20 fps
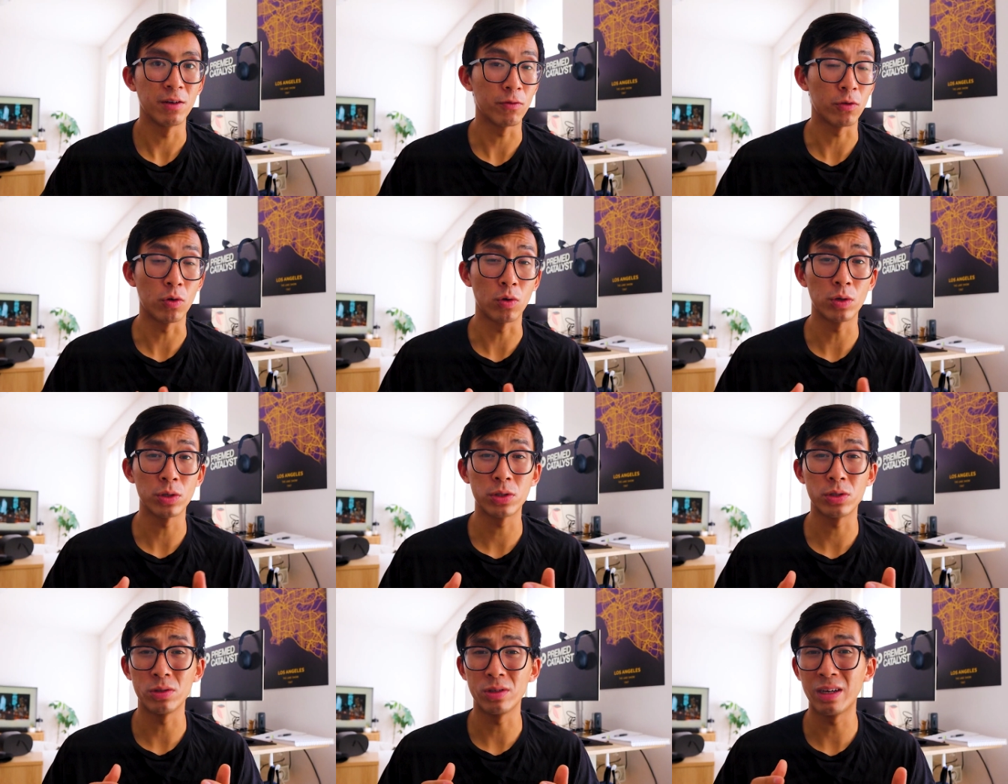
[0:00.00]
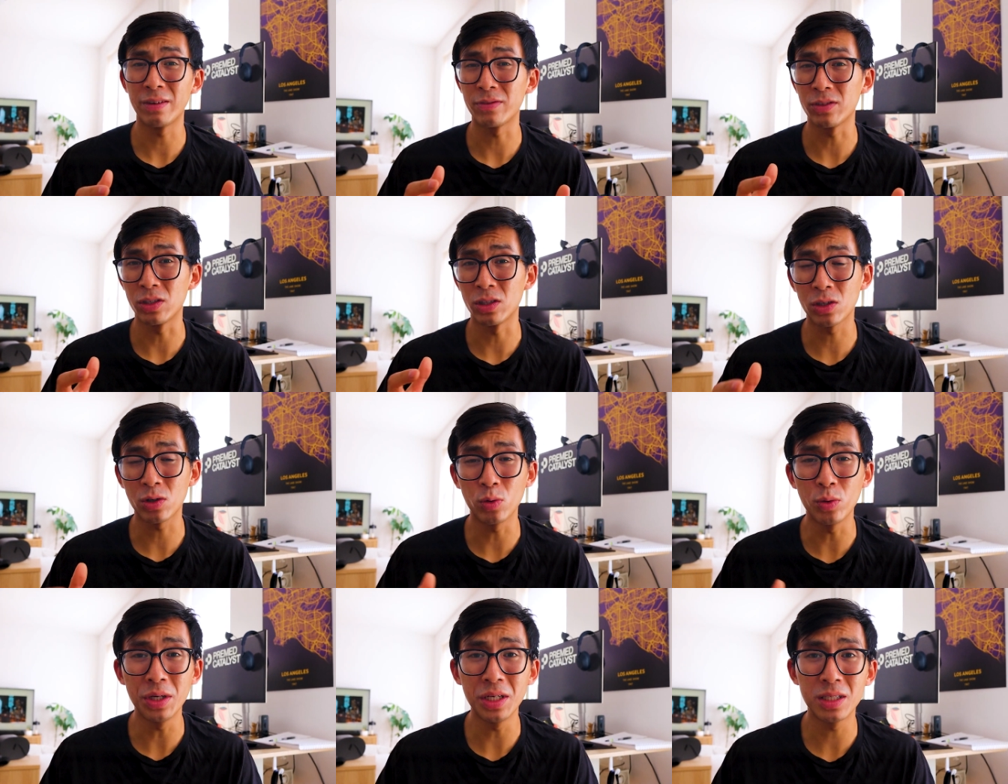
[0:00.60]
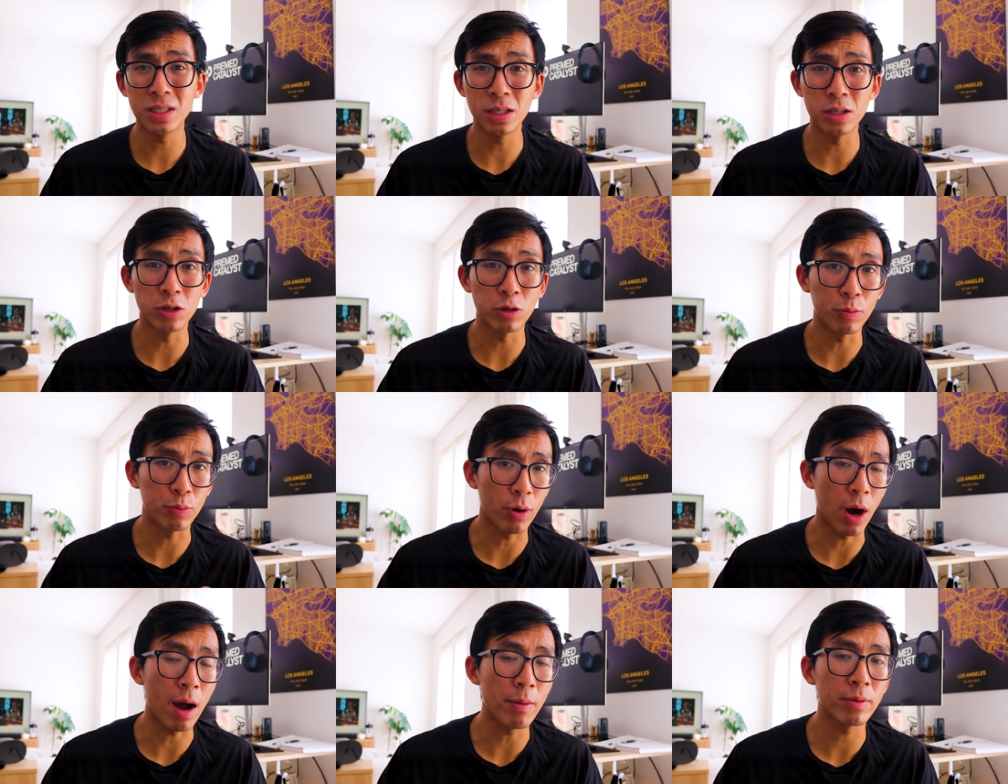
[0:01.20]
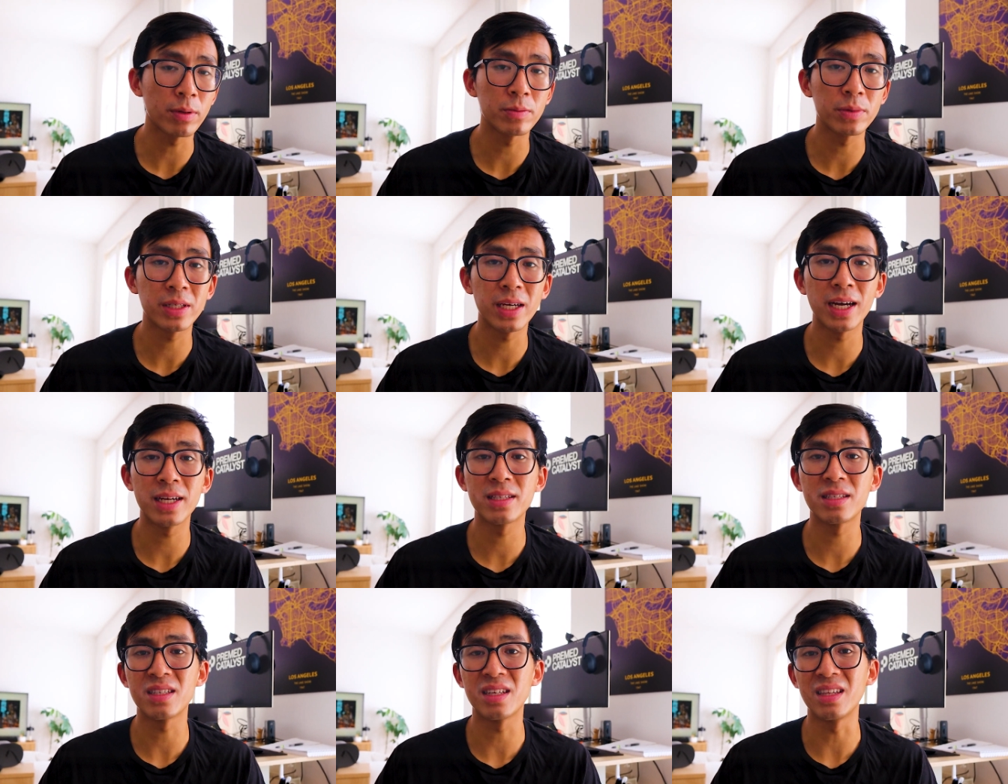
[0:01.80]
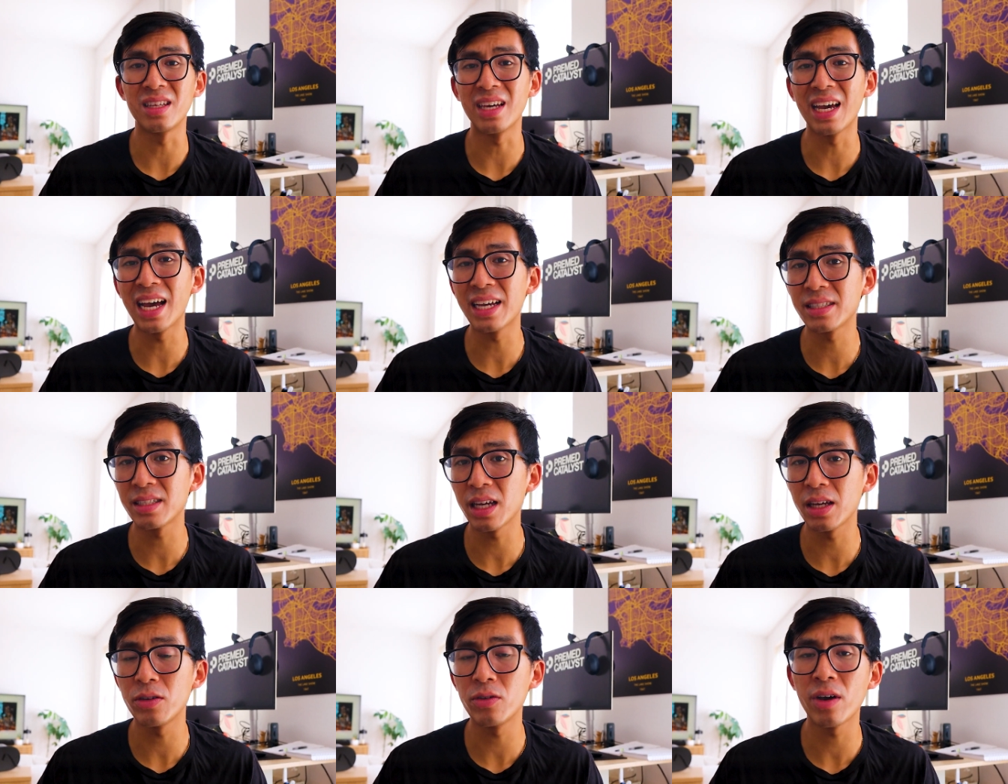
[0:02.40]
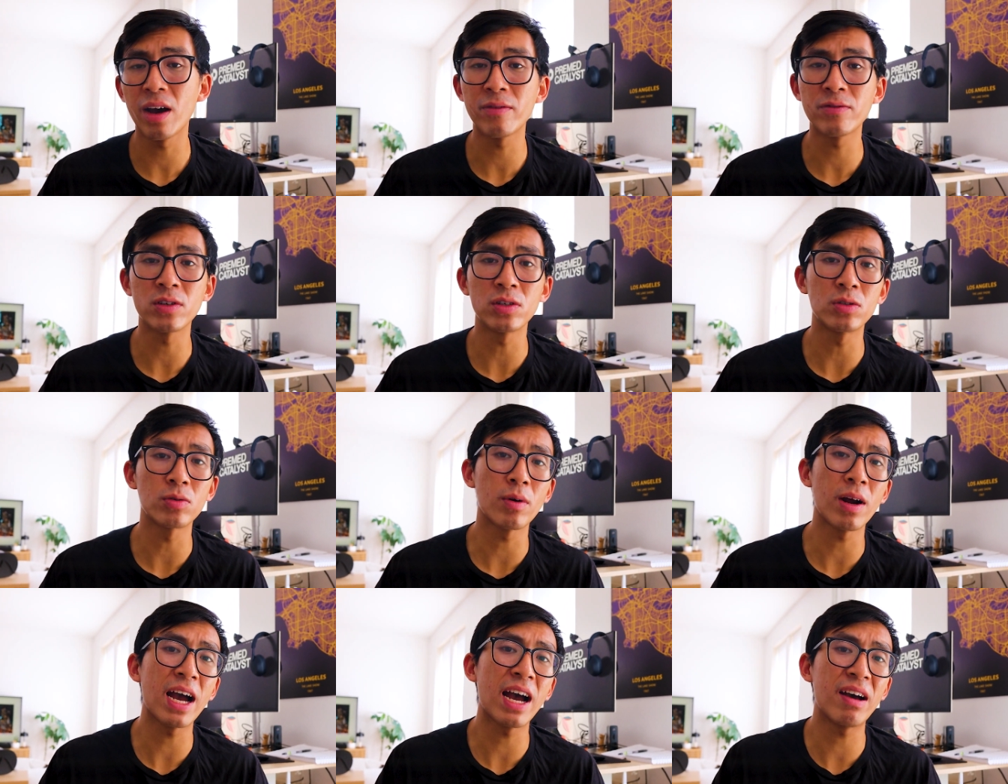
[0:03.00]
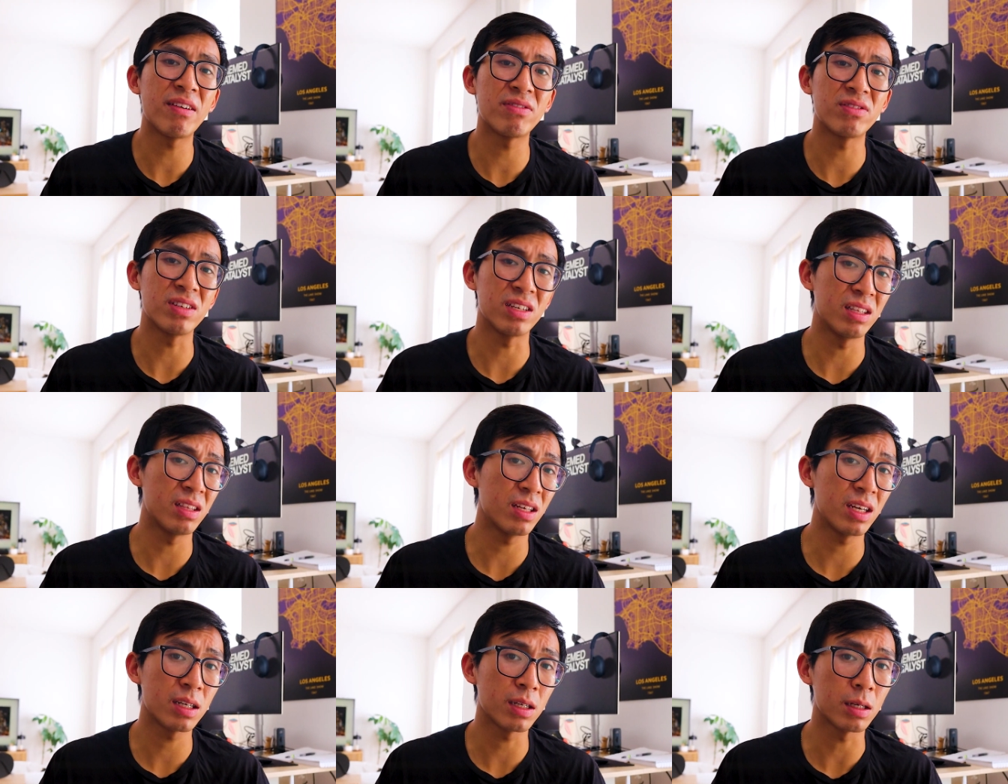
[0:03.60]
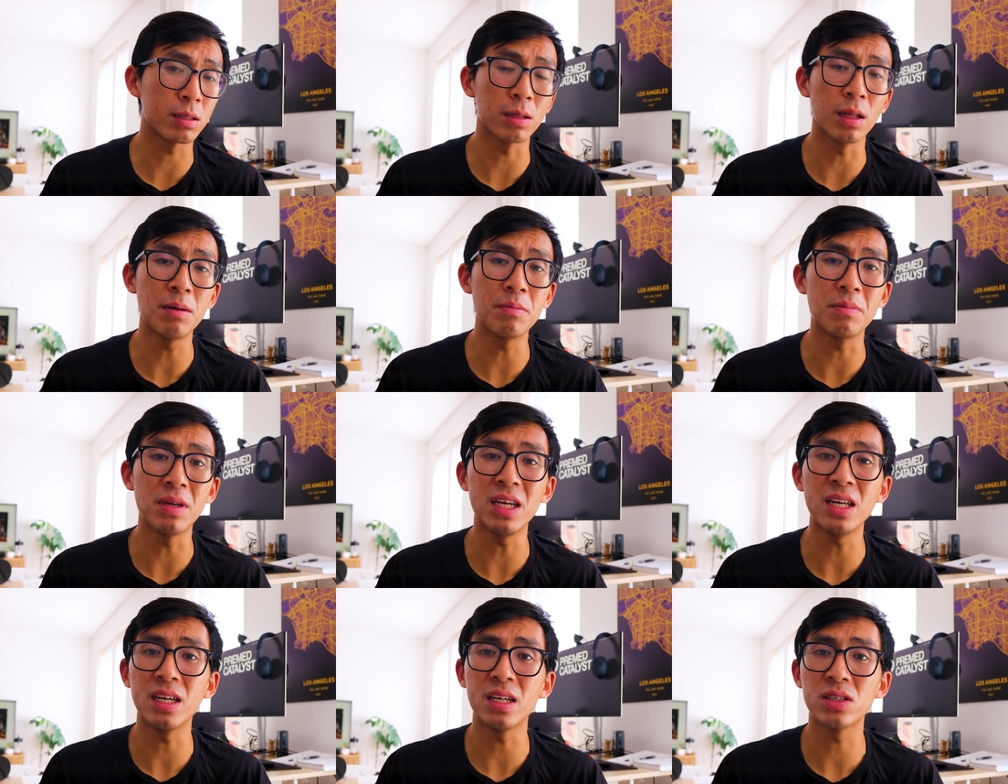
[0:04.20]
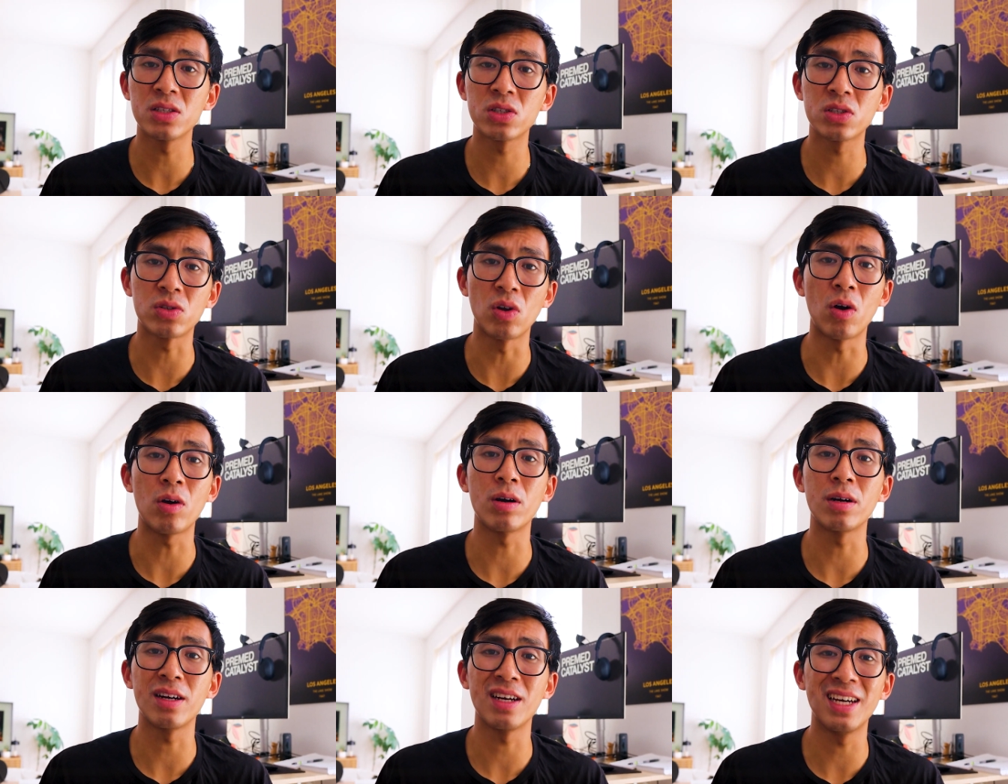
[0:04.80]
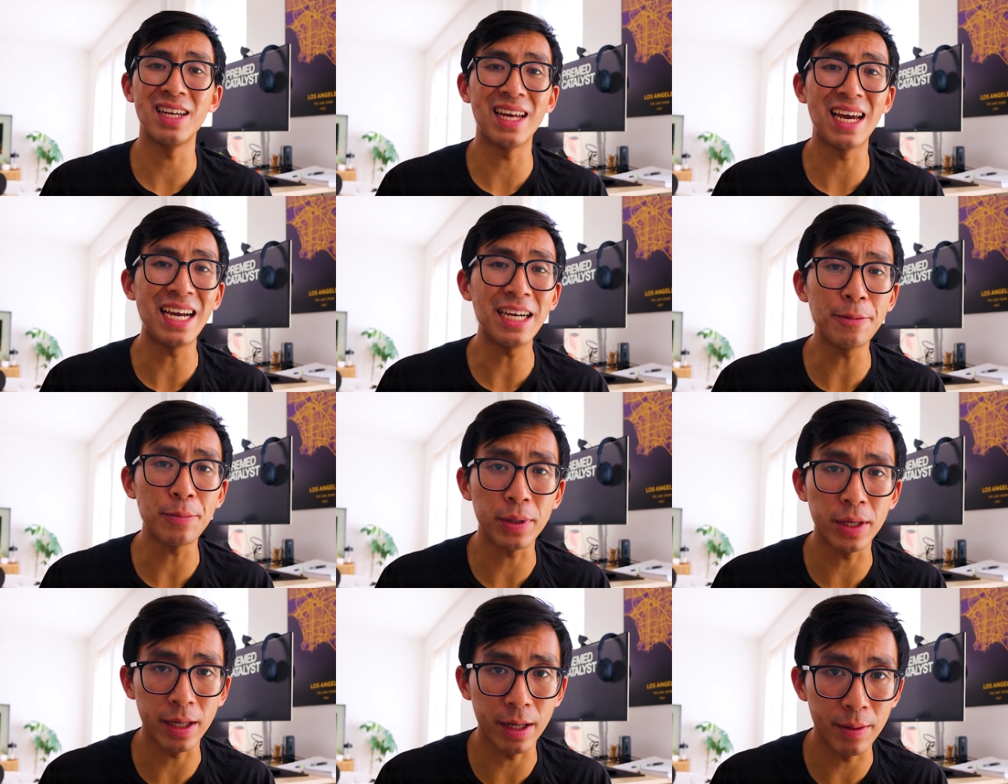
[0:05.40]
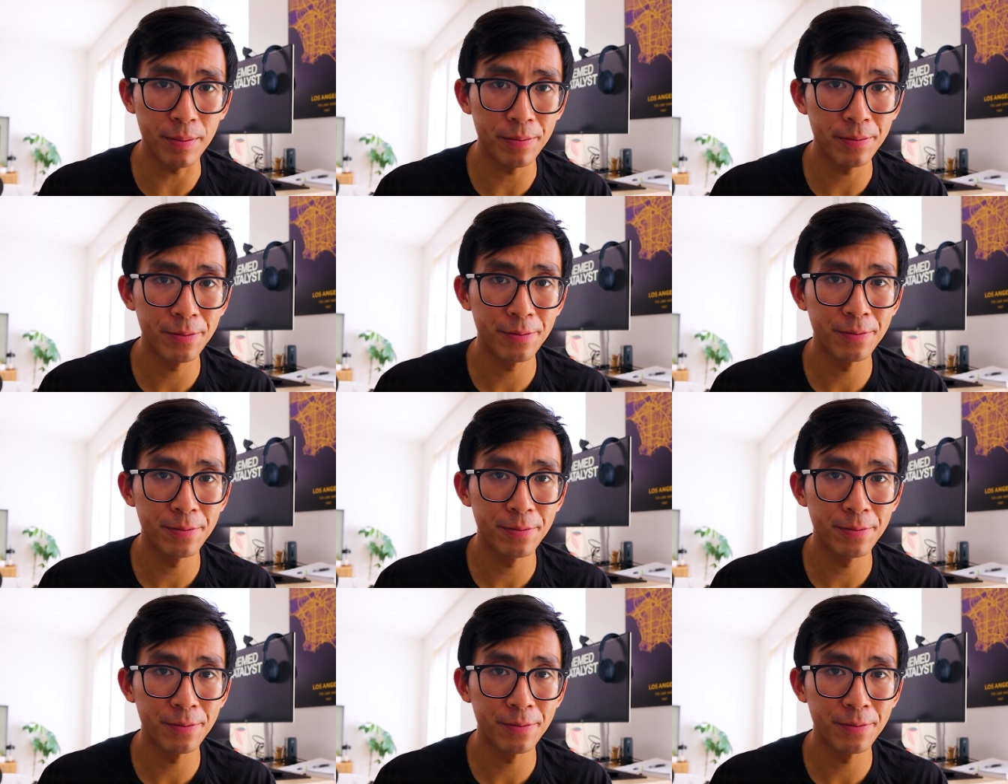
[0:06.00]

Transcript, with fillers: Of course, you'll have to squeeze in your problem sets and the essay you have to draft, and then club meetings start at eight P M